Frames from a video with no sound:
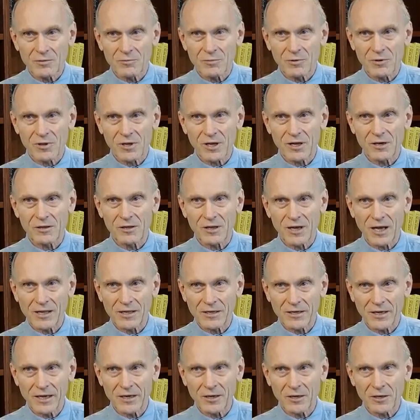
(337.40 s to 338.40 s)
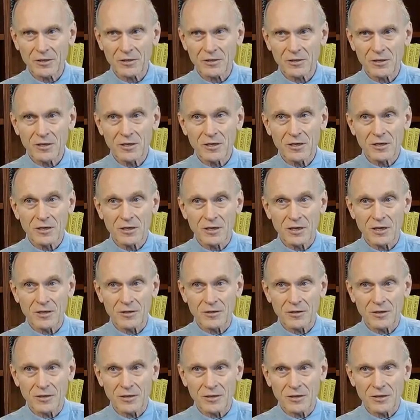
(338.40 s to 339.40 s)
besides the isletitis,
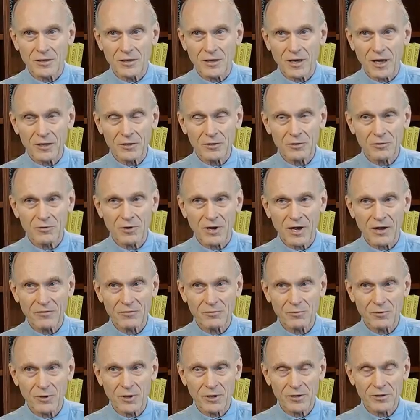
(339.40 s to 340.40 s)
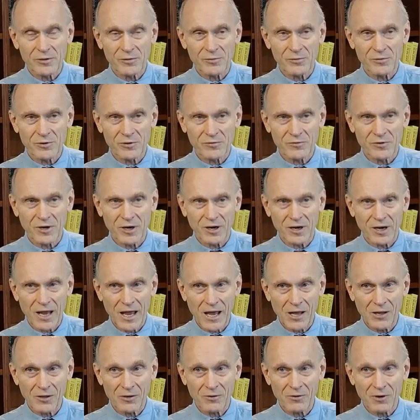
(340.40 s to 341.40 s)
in the isografts, we also observed it in
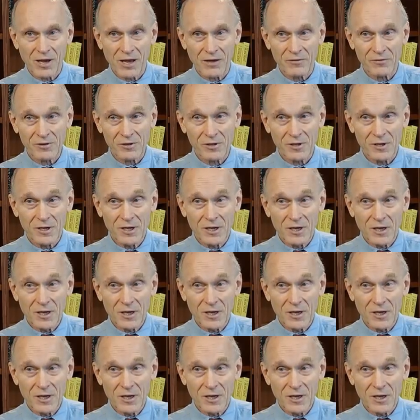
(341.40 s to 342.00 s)
allografts.